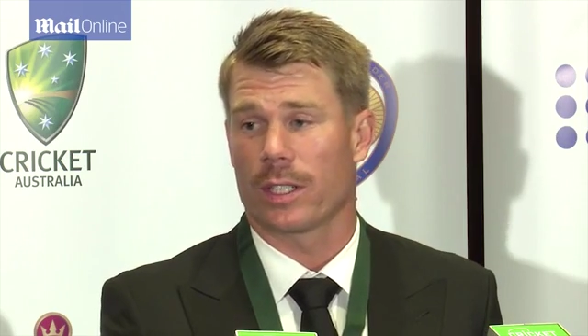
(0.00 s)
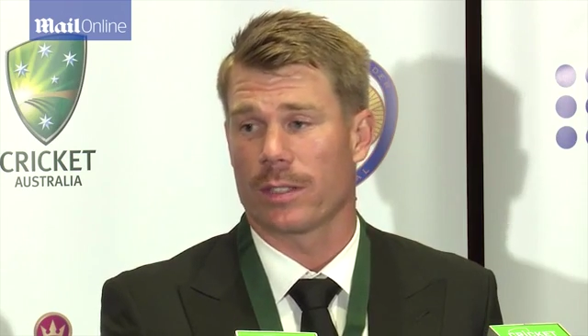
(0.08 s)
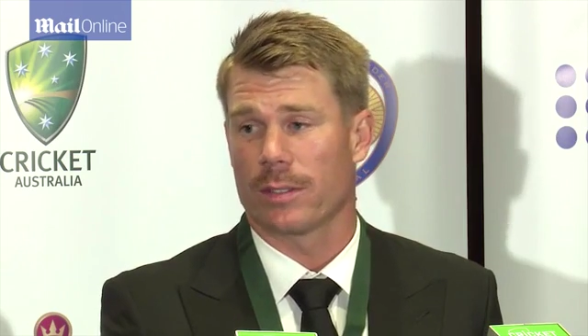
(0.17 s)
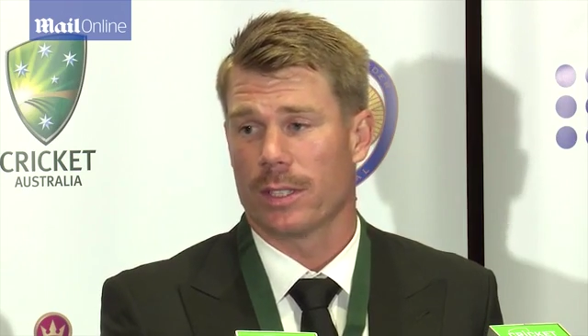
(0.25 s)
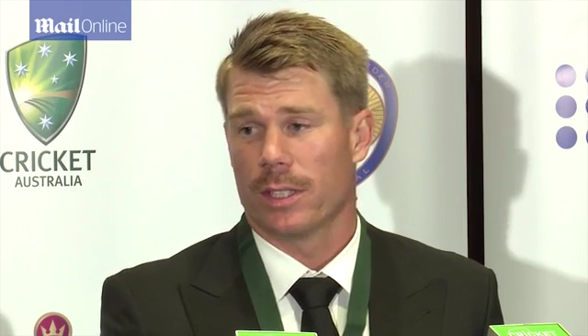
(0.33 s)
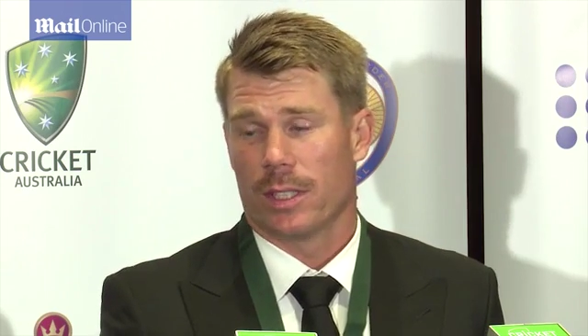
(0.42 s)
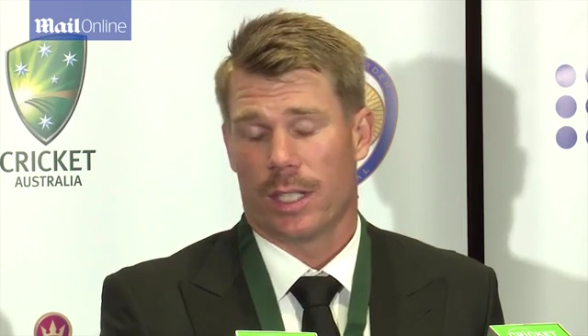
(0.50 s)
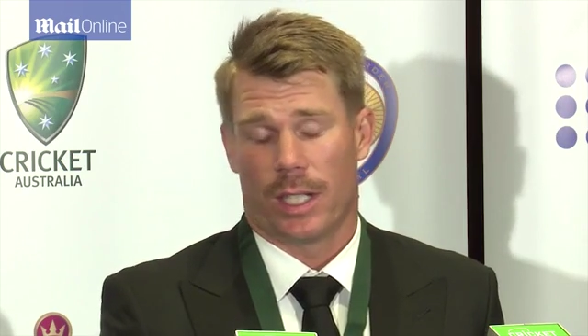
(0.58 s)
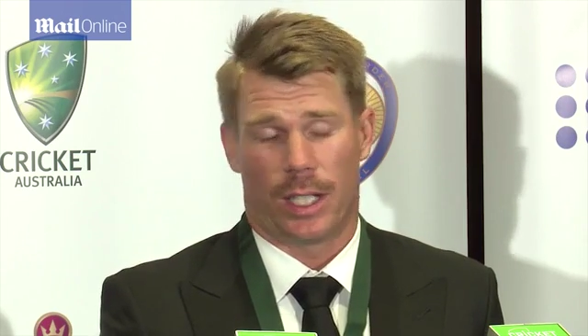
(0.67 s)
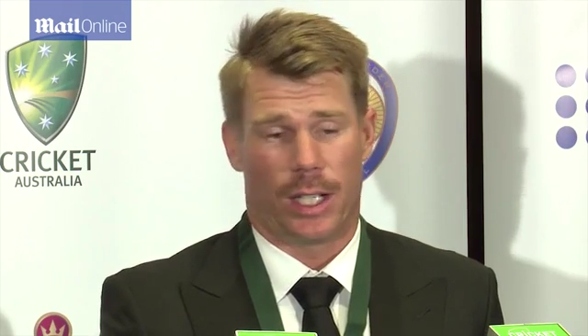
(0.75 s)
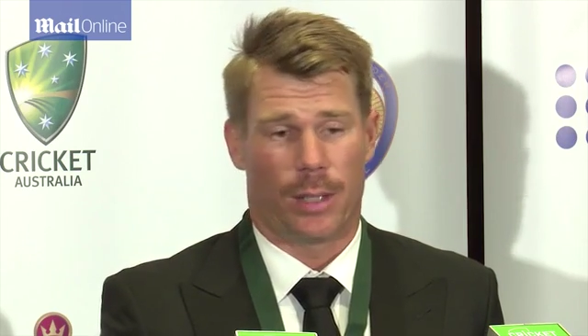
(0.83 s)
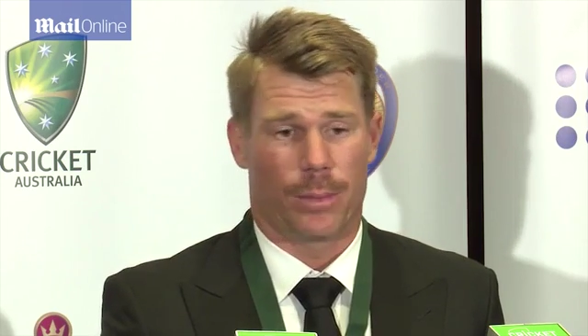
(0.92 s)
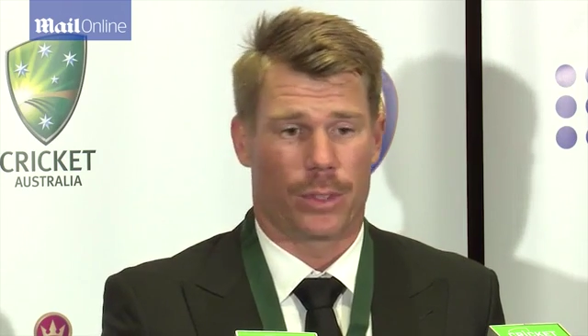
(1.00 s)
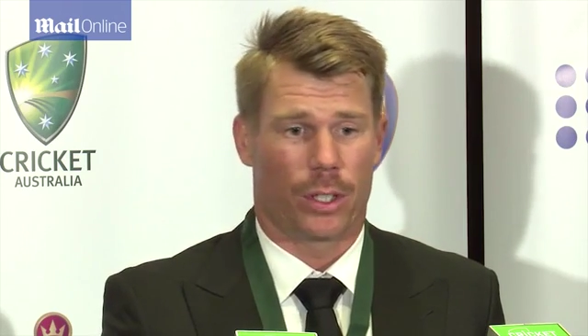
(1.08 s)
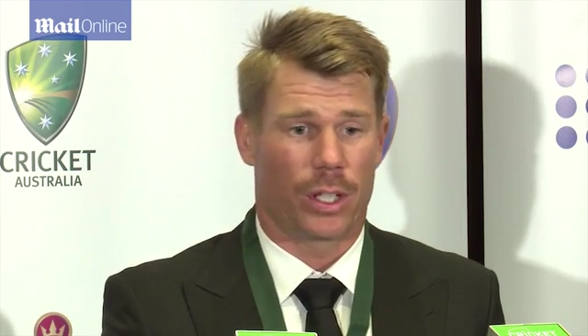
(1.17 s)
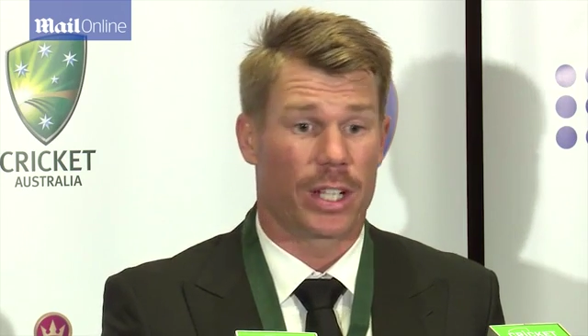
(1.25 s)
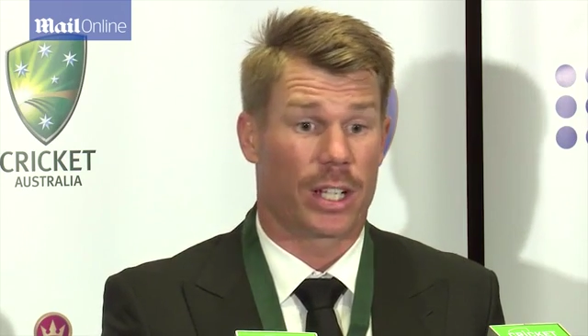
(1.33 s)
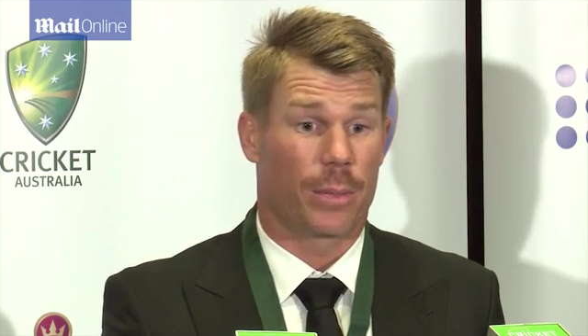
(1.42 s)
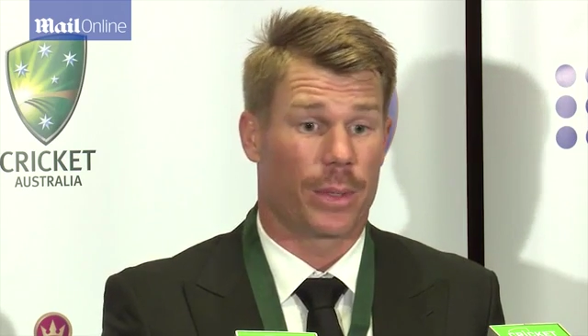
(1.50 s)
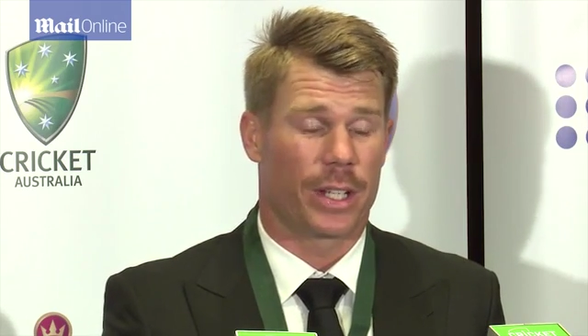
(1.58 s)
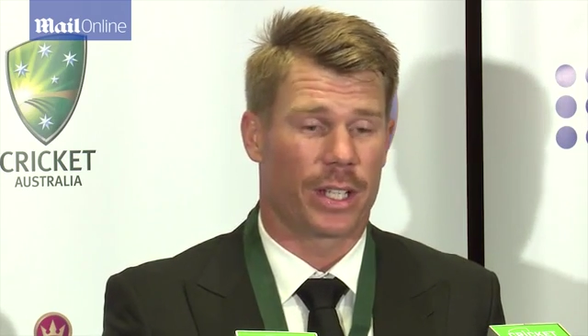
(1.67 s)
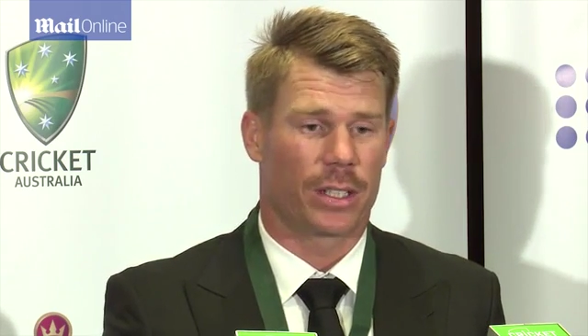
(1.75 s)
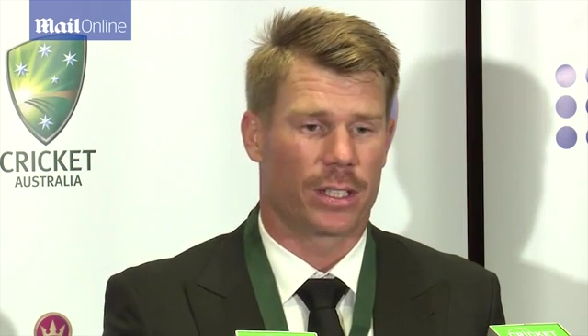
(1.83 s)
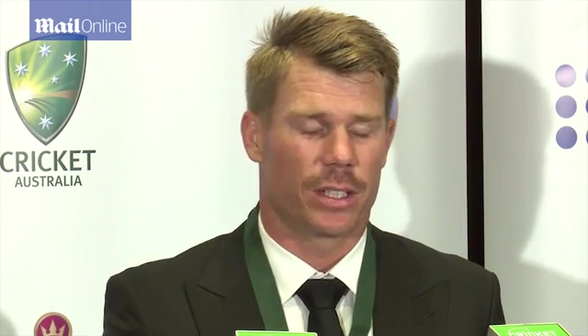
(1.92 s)
And, um, you know, it ended up
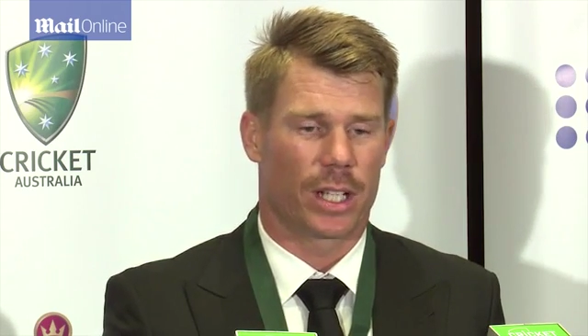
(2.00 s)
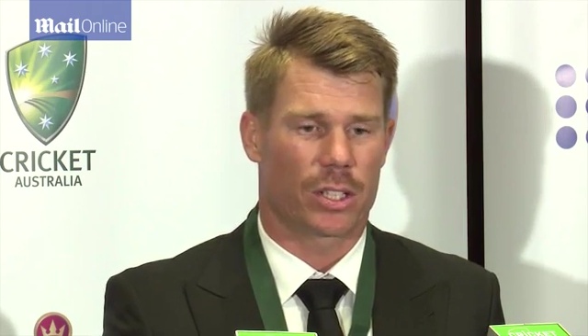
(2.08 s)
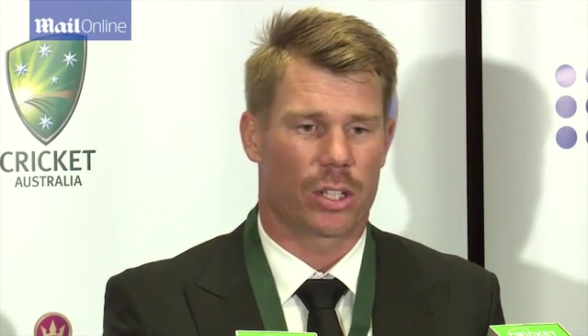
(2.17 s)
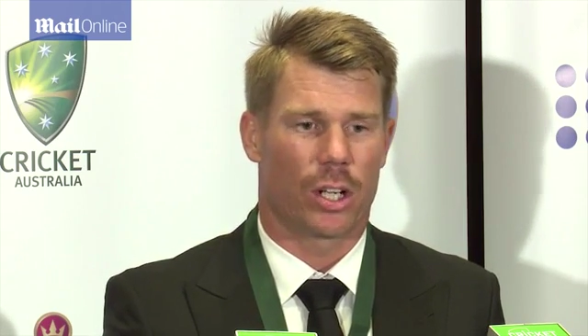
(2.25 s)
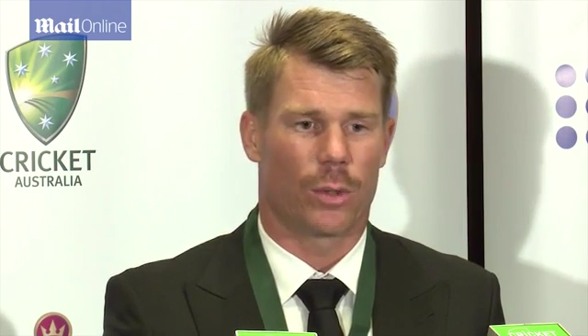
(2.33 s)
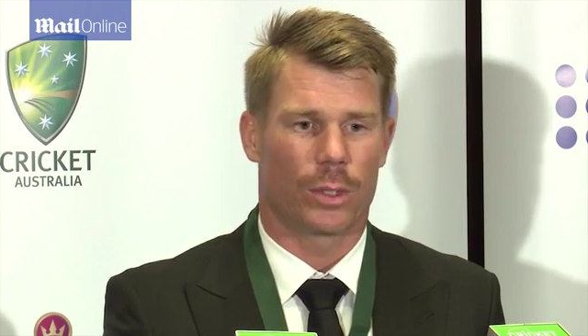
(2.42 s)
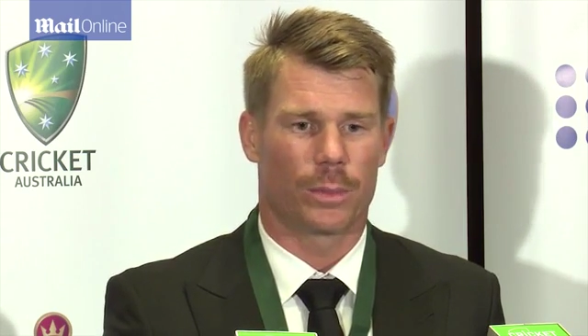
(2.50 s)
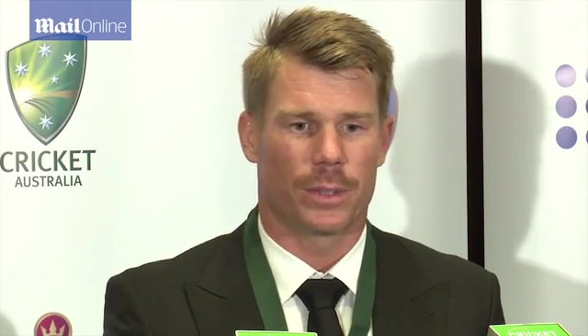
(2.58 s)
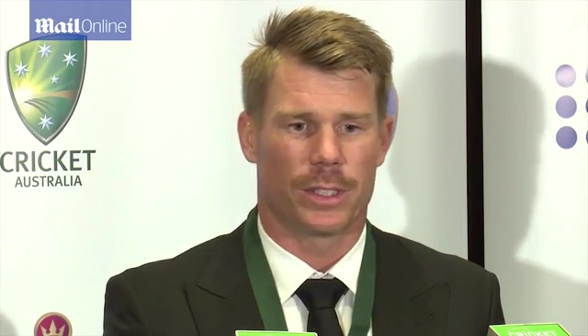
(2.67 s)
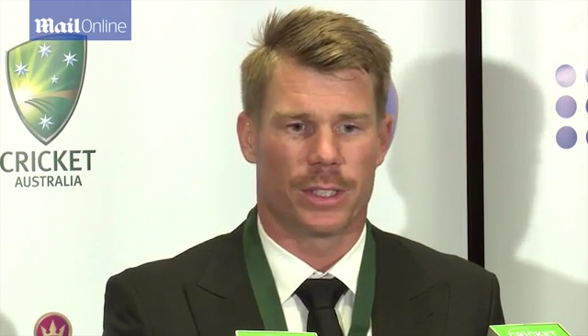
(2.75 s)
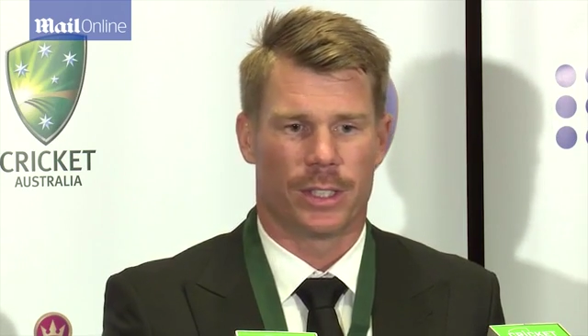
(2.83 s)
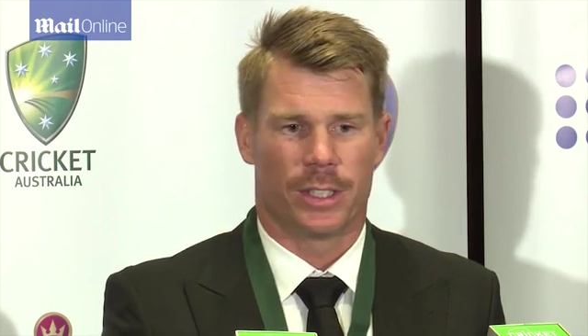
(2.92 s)
being a tight one. But